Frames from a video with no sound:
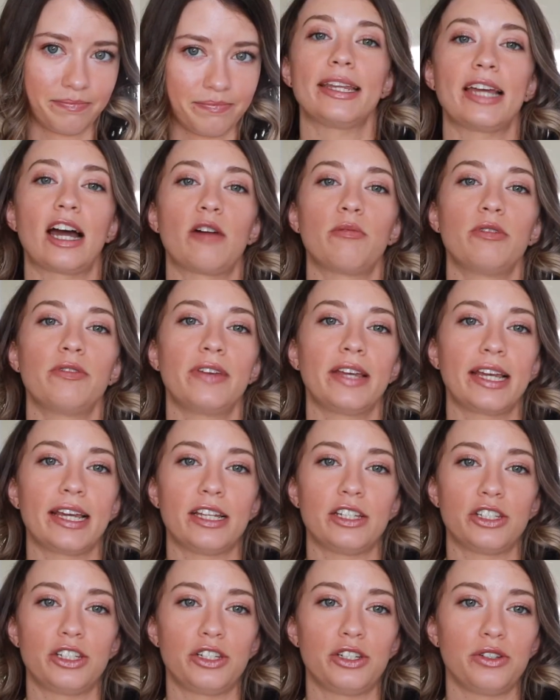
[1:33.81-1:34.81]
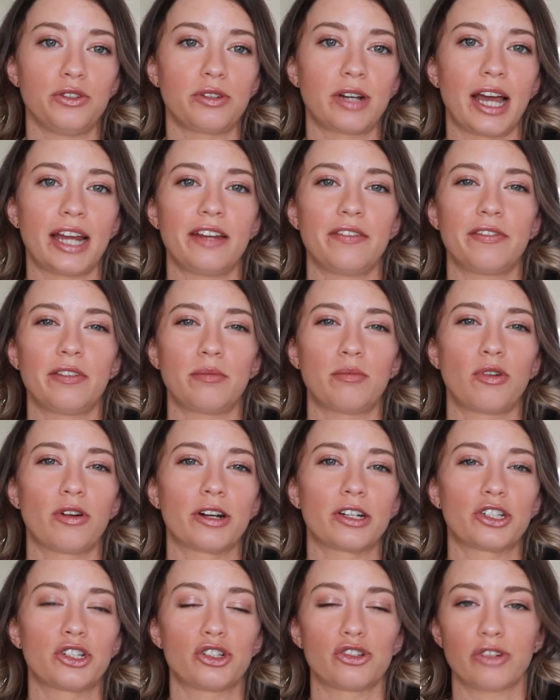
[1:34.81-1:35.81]
Now moving into kind of the
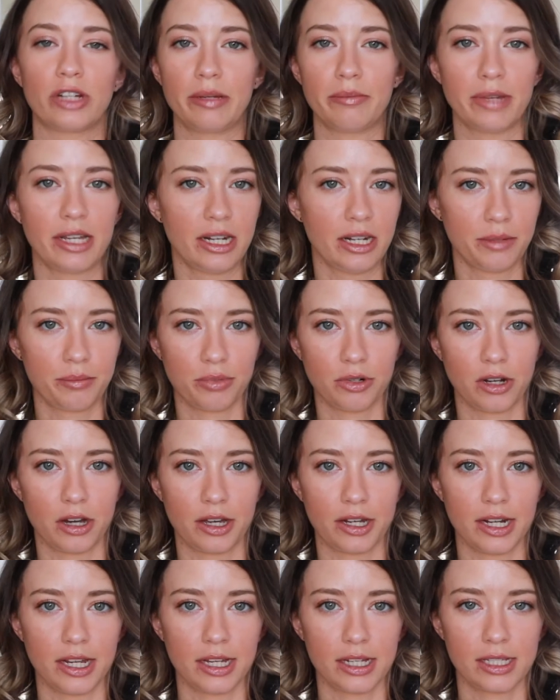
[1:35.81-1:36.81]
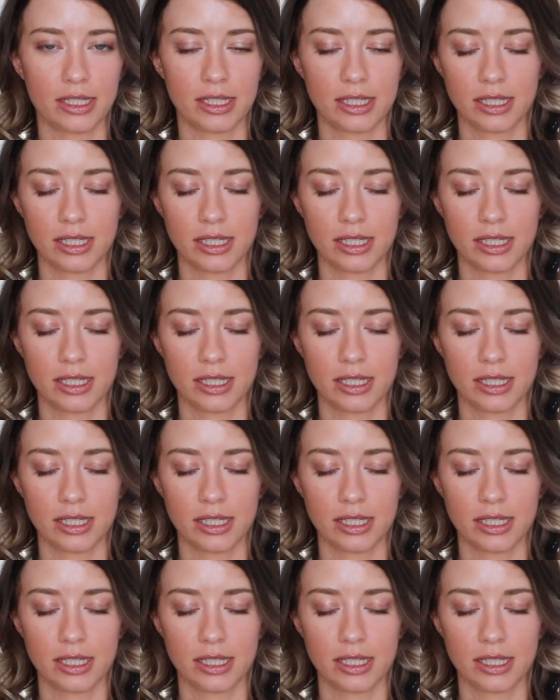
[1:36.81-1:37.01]
more treatment products.